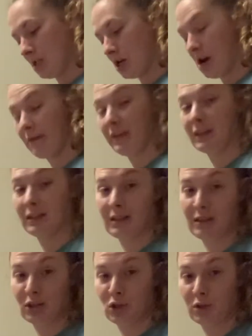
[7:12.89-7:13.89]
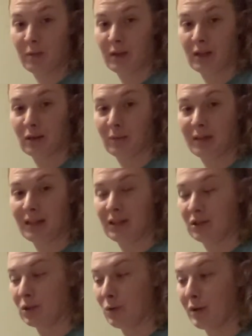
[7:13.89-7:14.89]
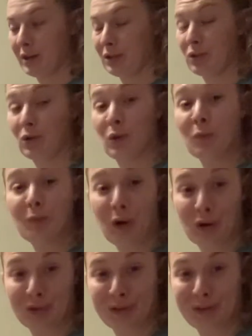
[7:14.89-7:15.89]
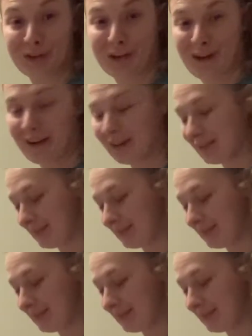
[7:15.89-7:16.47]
Obviously, this should be a little bit easier when it's your own personal dog.